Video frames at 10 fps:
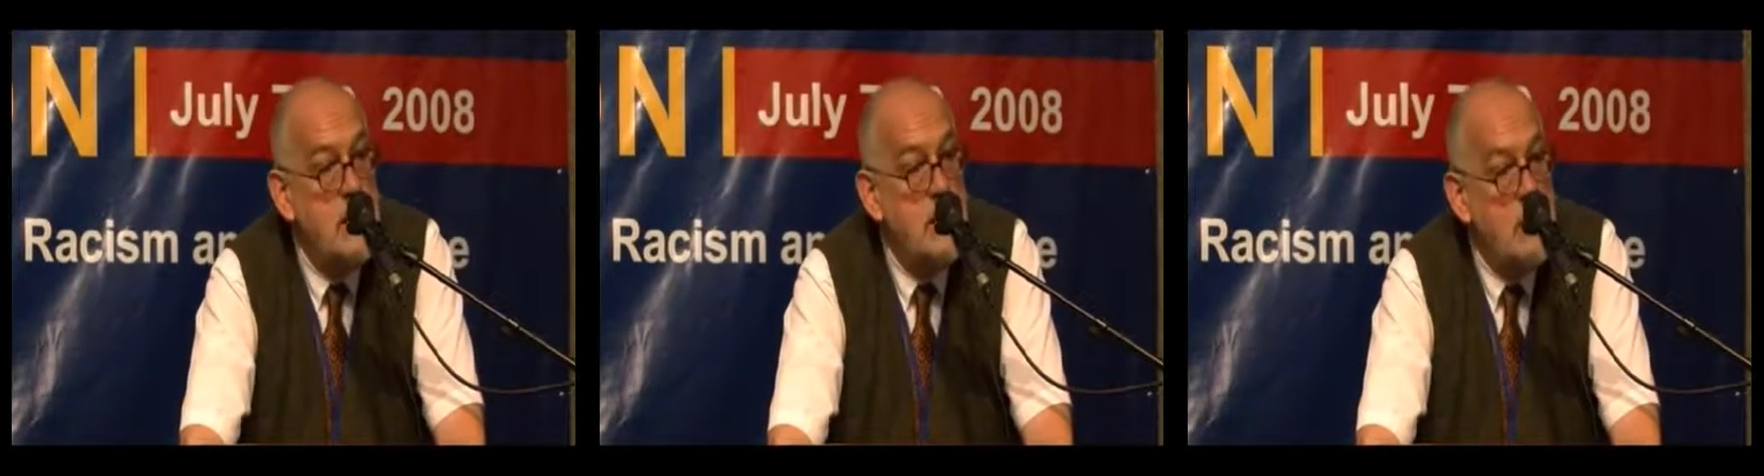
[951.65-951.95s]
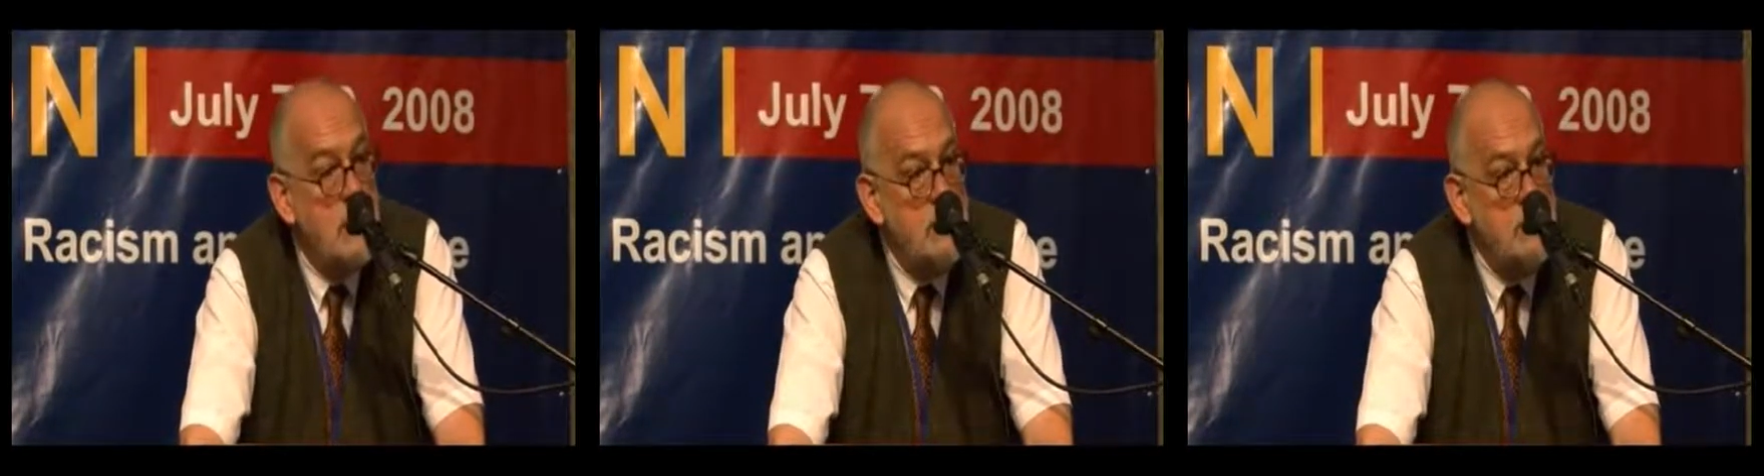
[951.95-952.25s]

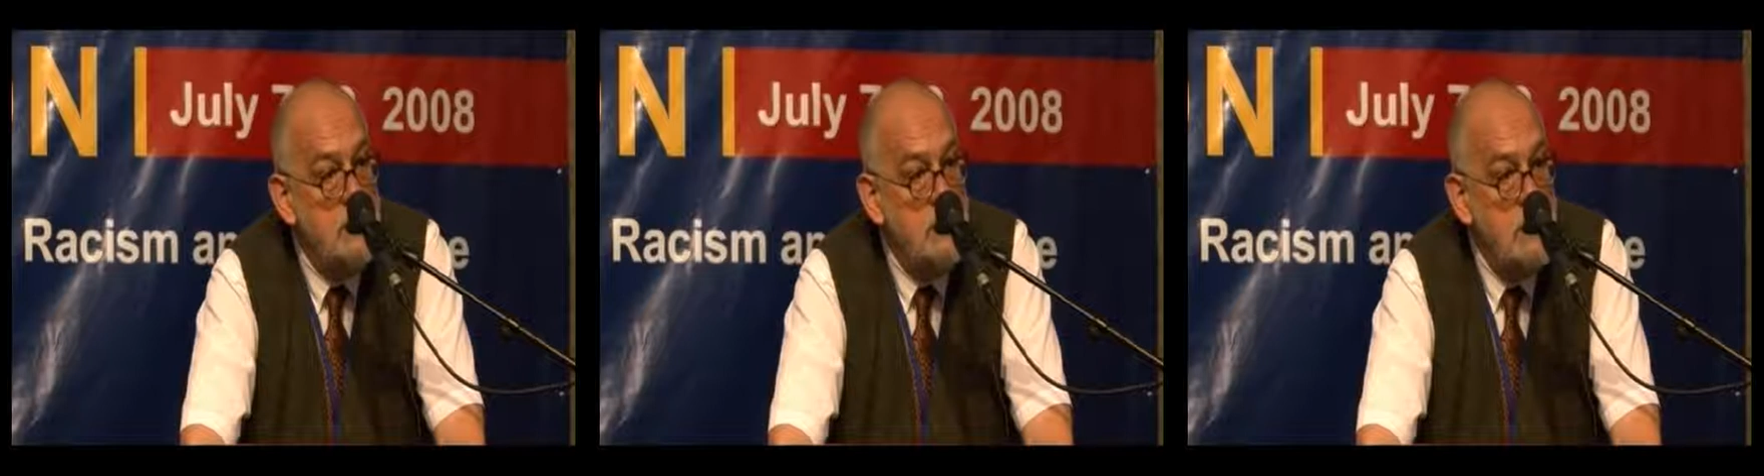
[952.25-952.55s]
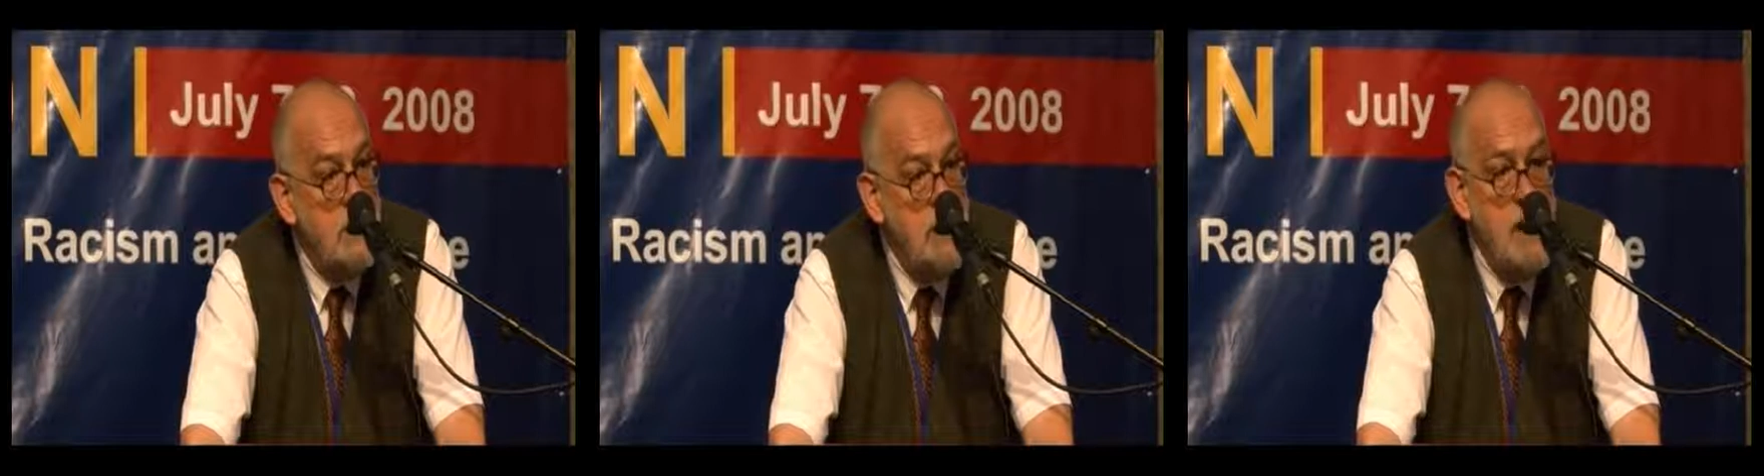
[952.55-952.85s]
ago
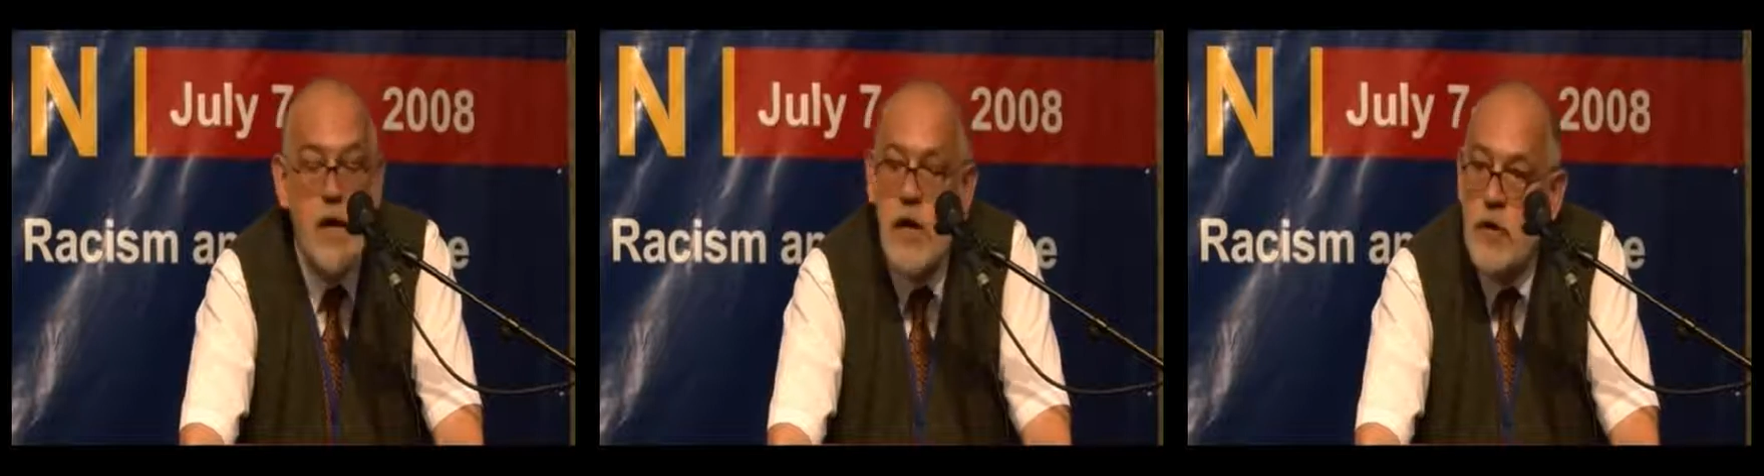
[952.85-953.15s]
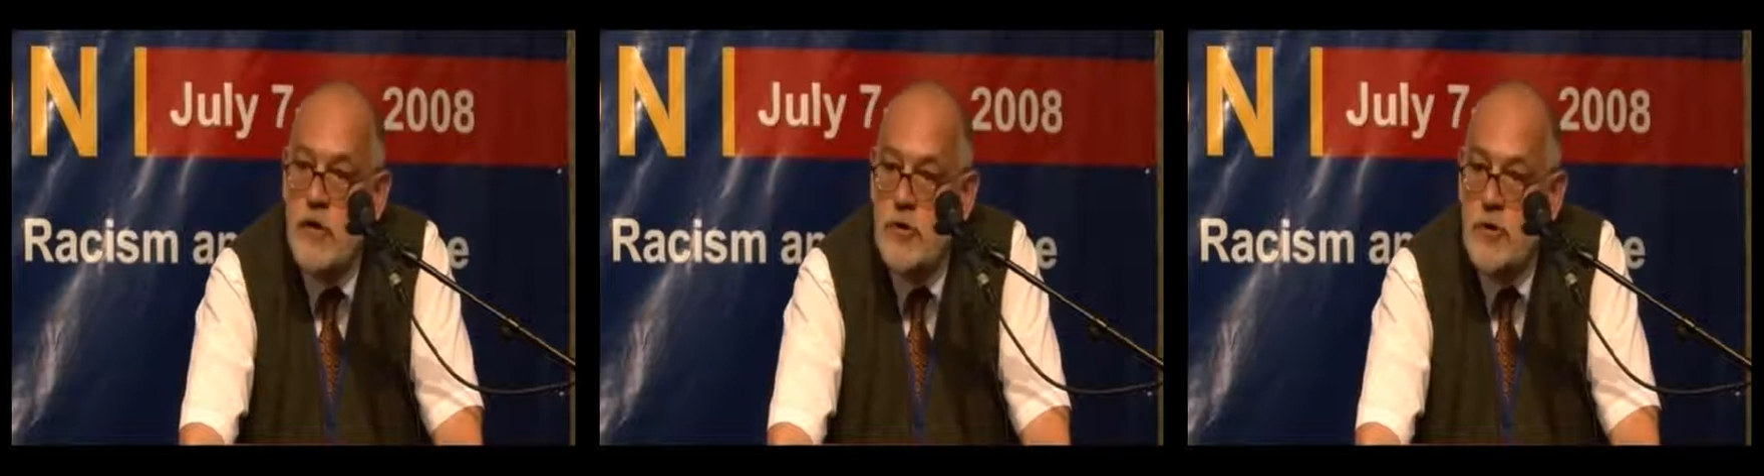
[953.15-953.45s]
here
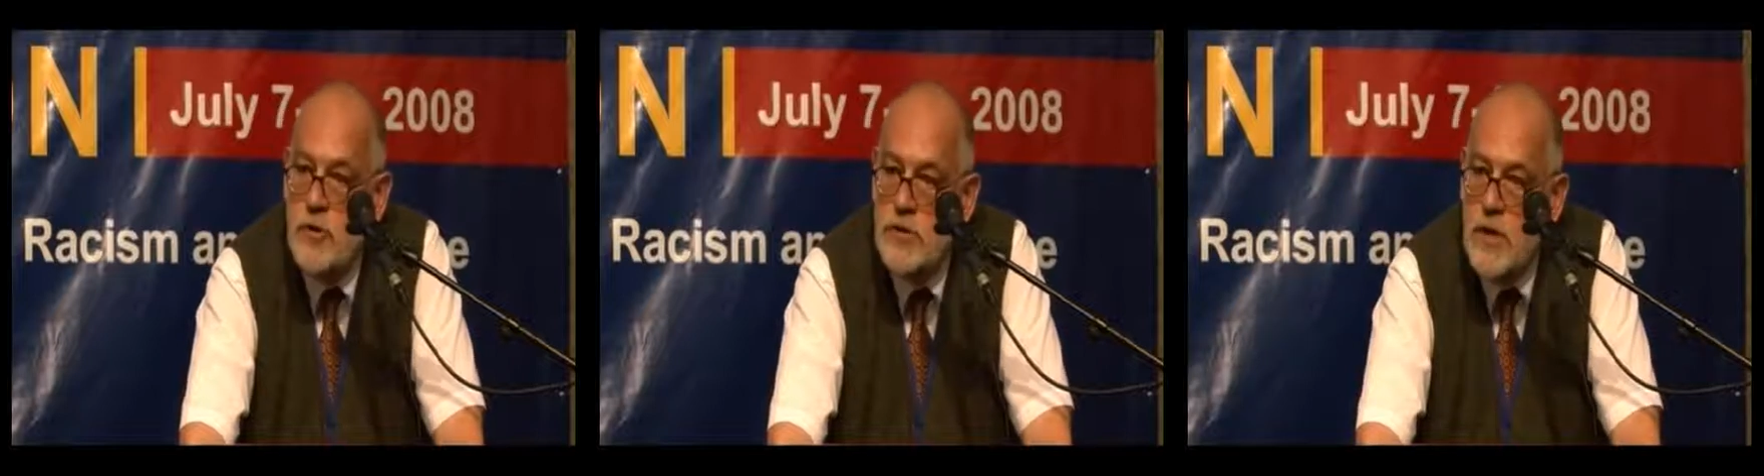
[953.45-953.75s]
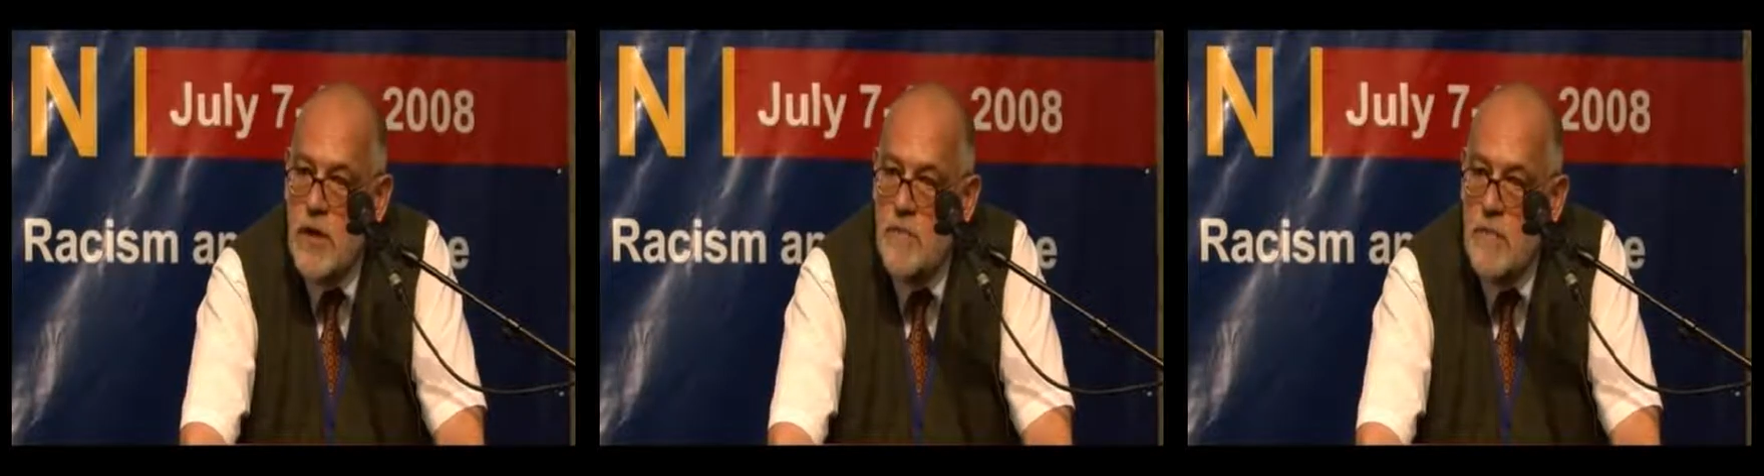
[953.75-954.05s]
in
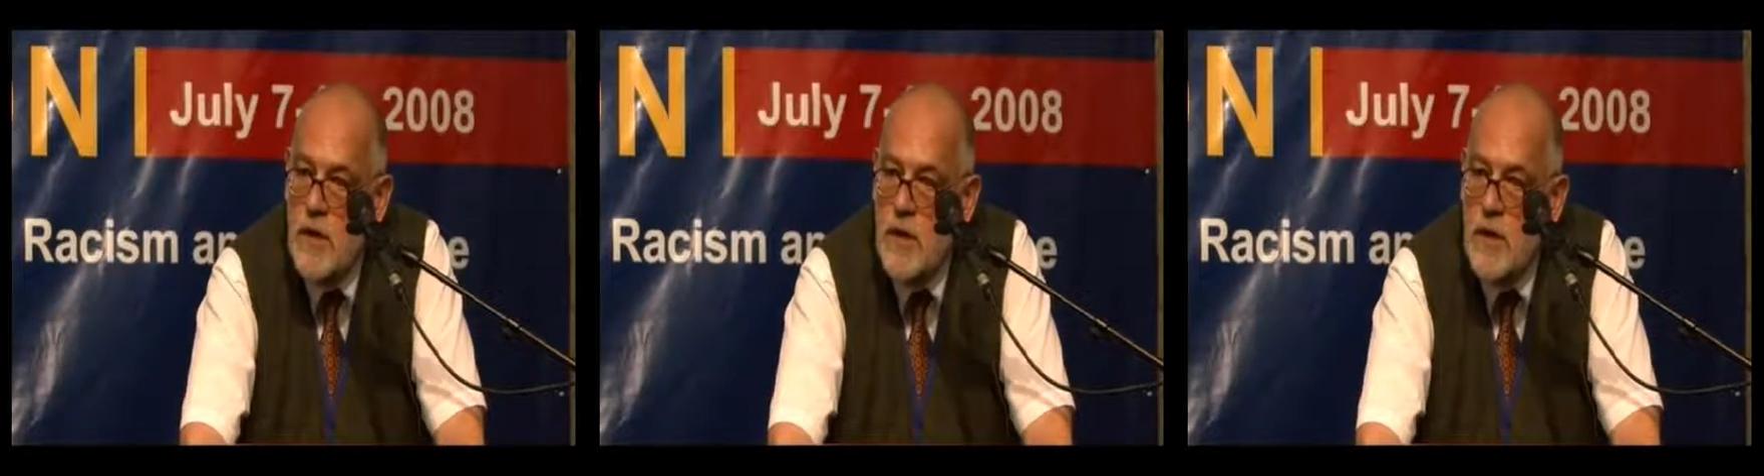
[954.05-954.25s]
Jerusalem.